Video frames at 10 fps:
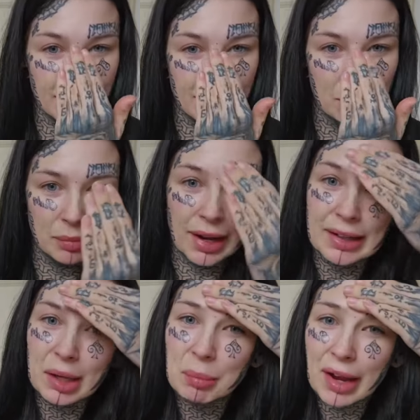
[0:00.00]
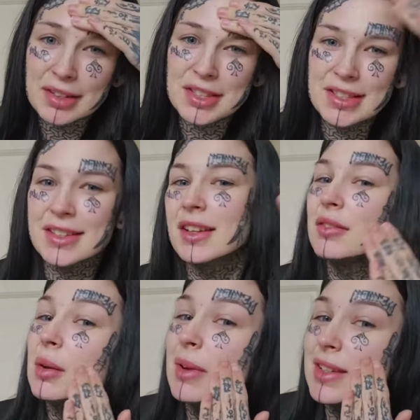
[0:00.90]
the blank patches, if
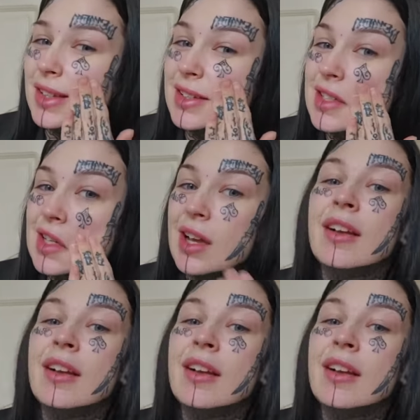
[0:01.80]
that makes sense.